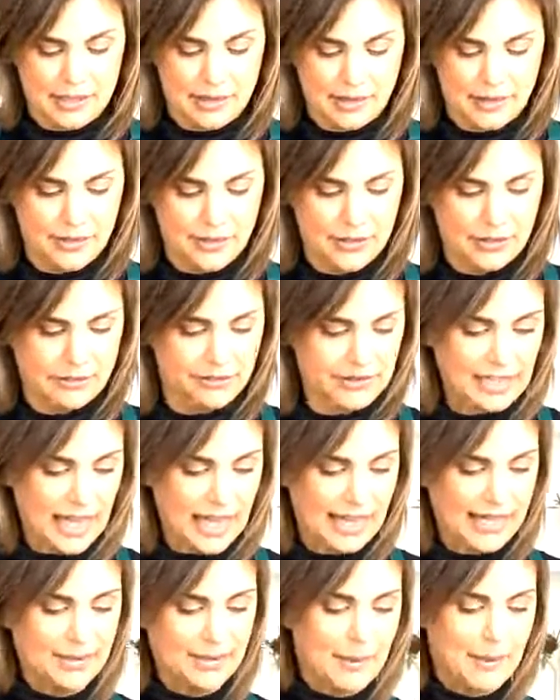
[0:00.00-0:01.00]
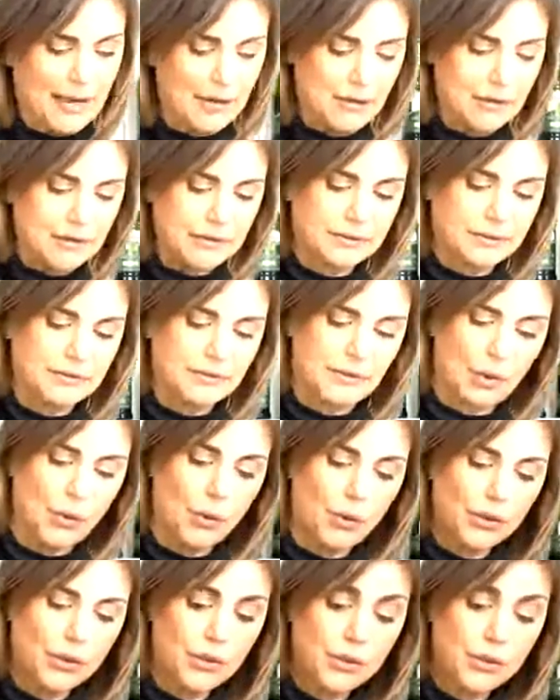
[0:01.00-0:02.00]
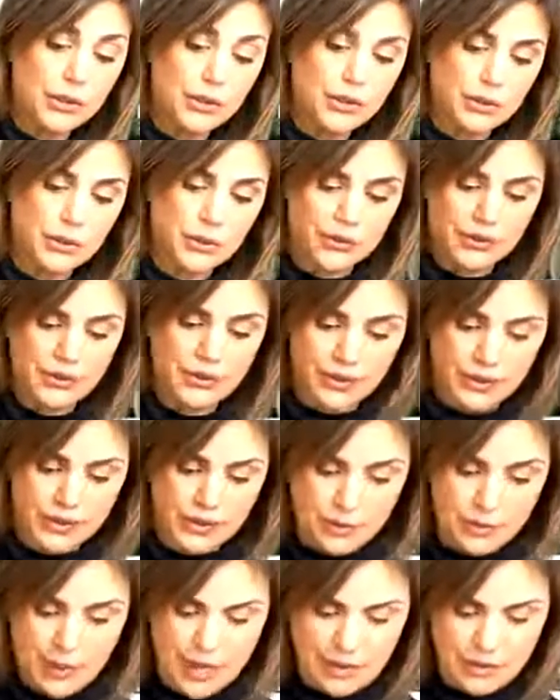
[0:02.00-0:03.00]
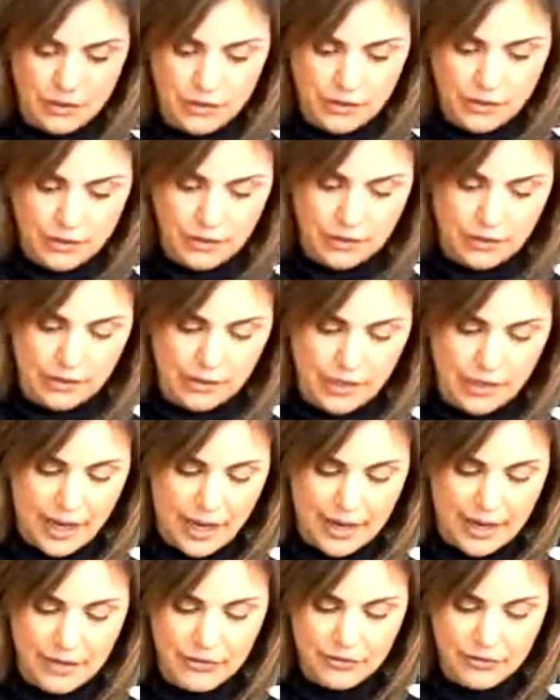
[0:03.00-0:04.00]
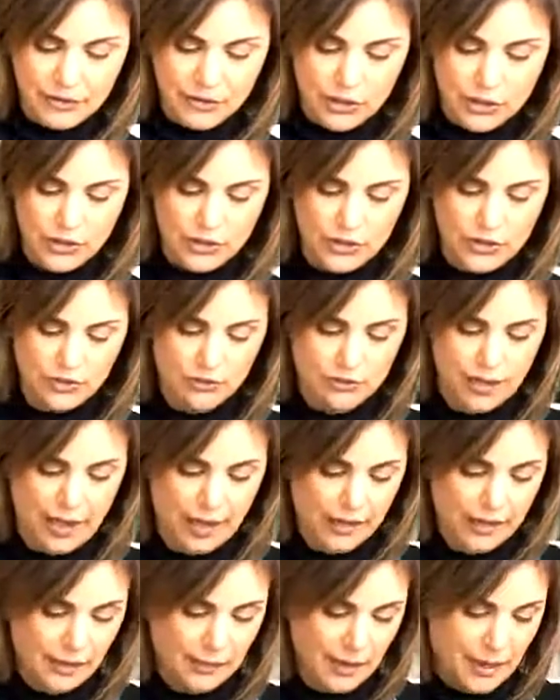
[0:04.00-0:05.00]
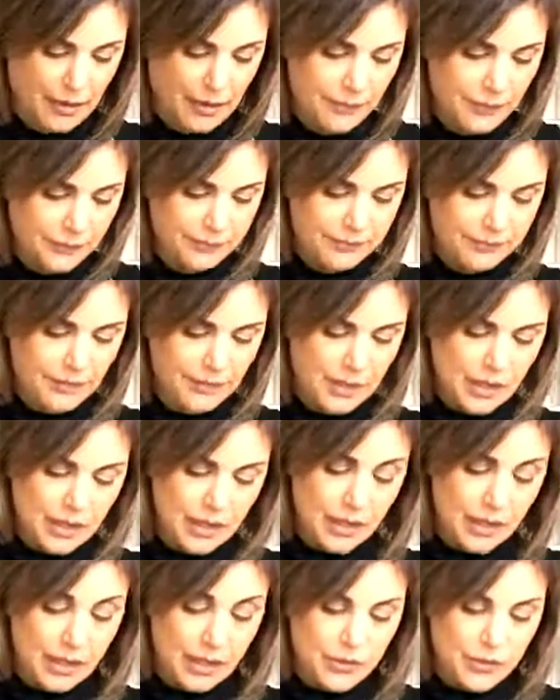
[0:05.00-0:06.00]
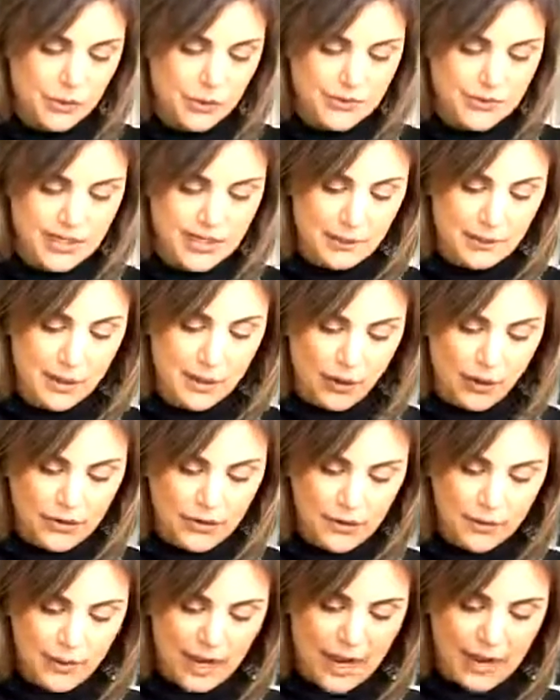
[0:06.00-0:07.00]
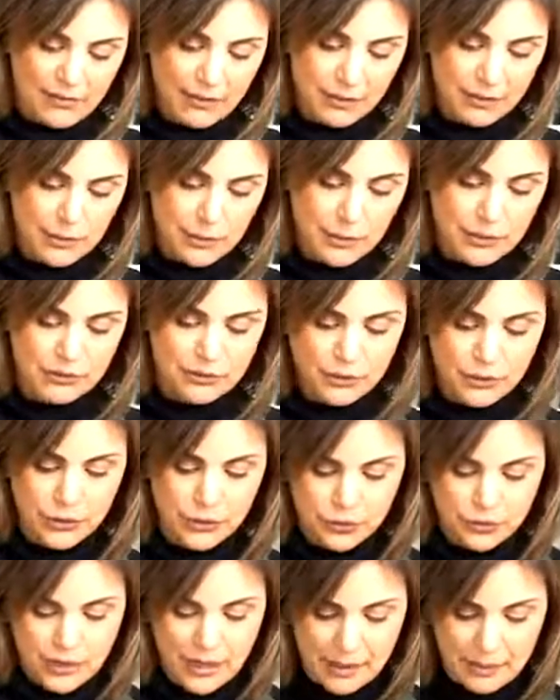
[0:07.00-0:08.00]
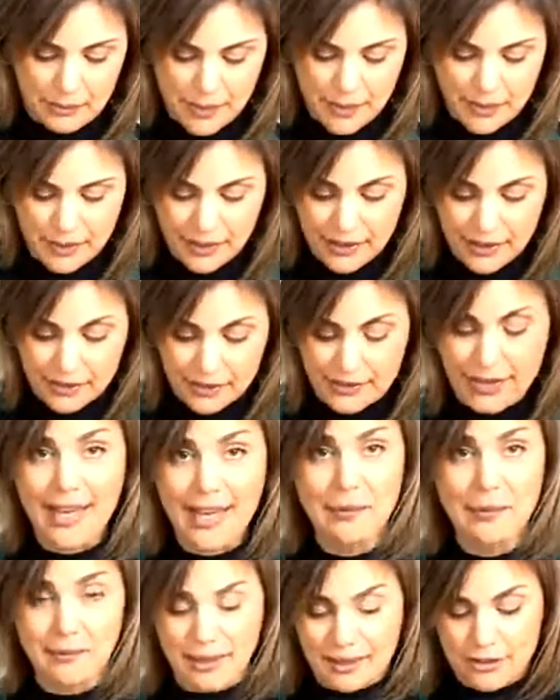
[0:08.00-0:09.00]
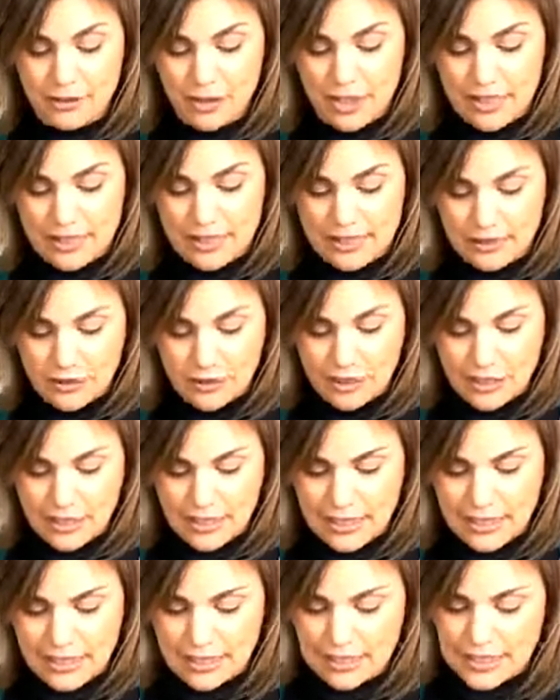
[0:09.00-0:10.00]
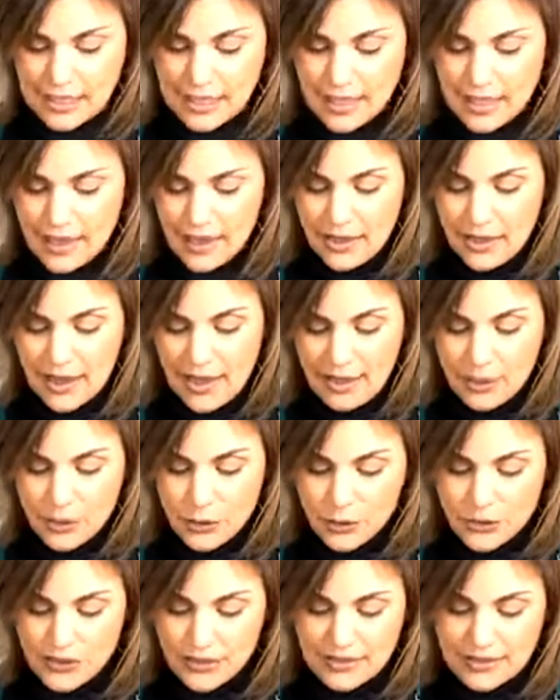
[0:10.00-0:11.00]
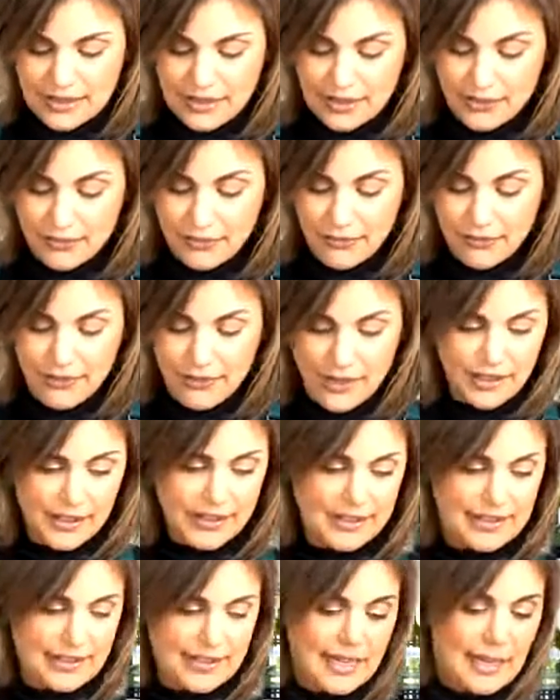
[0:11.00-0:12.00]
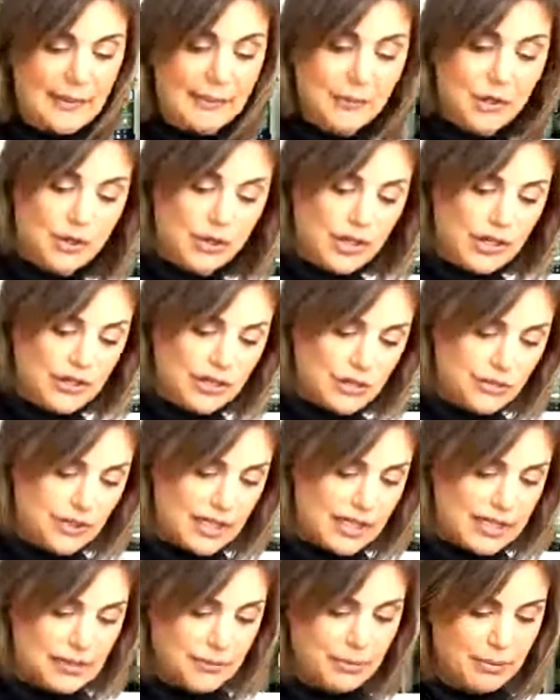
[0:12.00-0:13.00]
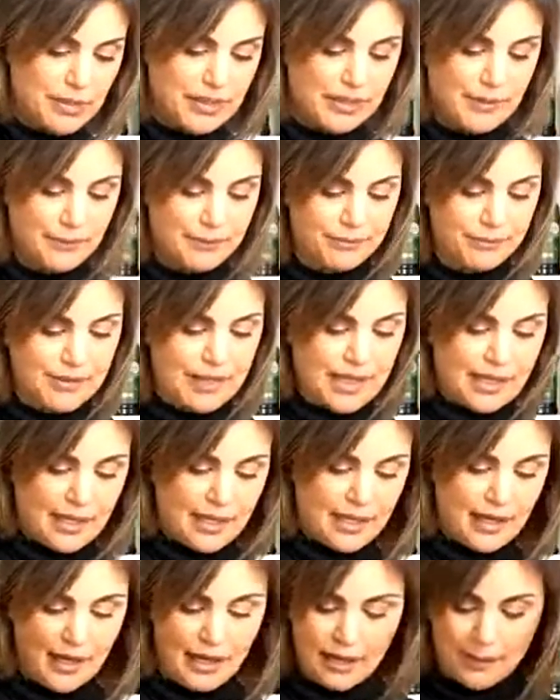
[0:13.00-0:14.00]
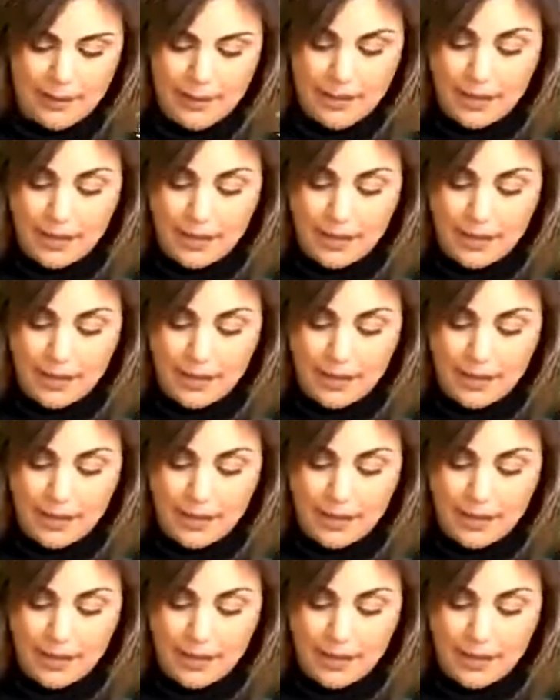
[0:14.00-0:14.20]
to flatten them out, or you could use a little spatula or knife just to flatten them out. So I was saying we also have a beautiful cranberry galette by Jessie that uses this very same crust recipe. It's